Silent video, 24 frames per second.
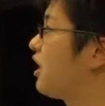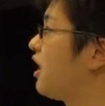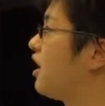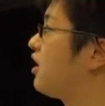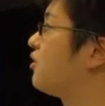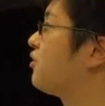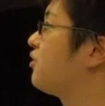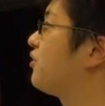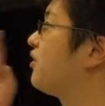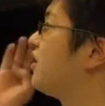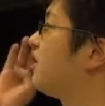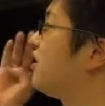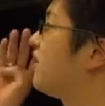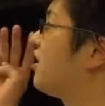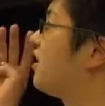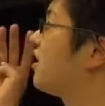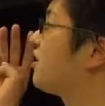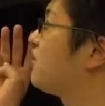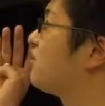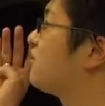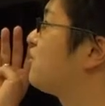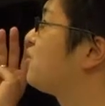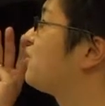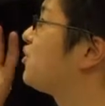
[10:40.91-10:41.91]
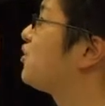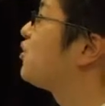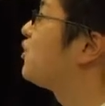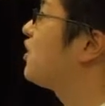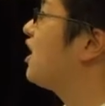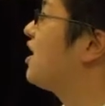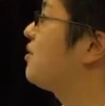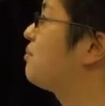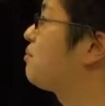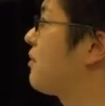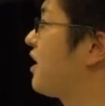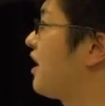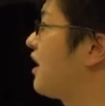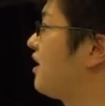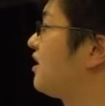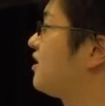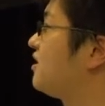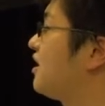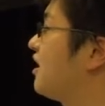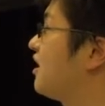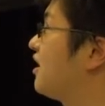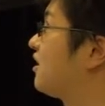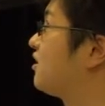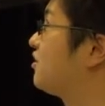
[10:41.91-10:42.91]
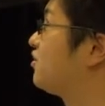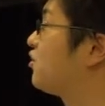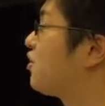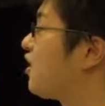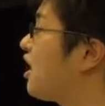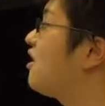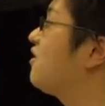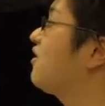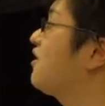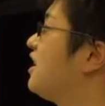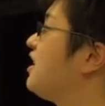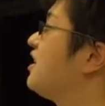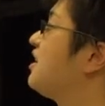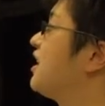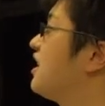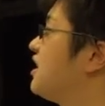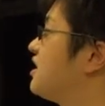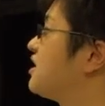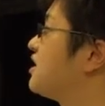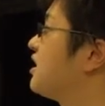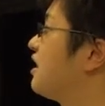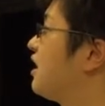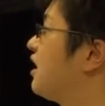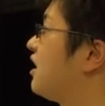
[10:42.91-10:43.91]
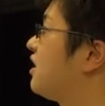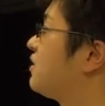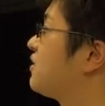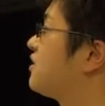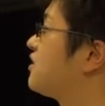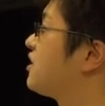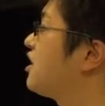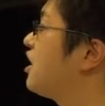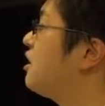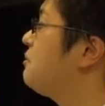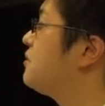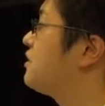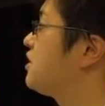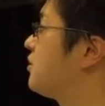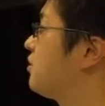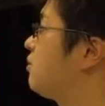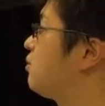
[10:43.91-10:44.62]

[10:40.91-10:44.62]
and Cran linkage and Chebyshev